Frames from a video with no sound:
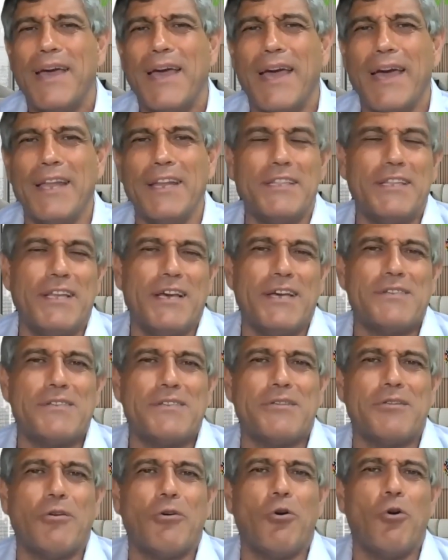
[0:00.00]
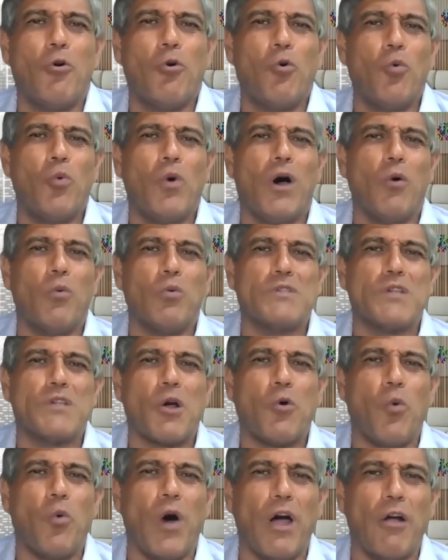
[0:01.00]
And Adesto was
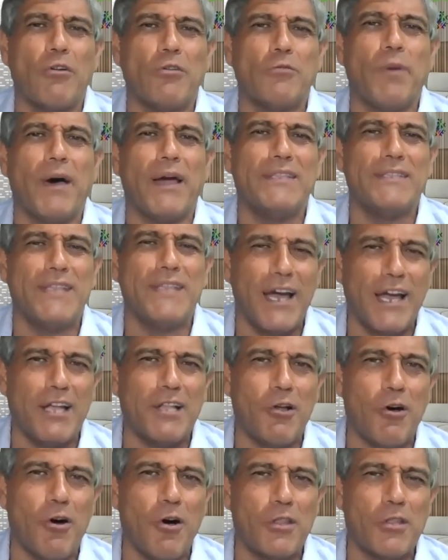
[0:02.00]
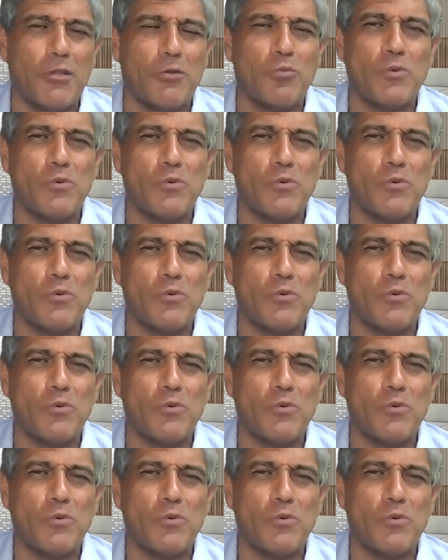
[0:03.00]
acquired by Dialog,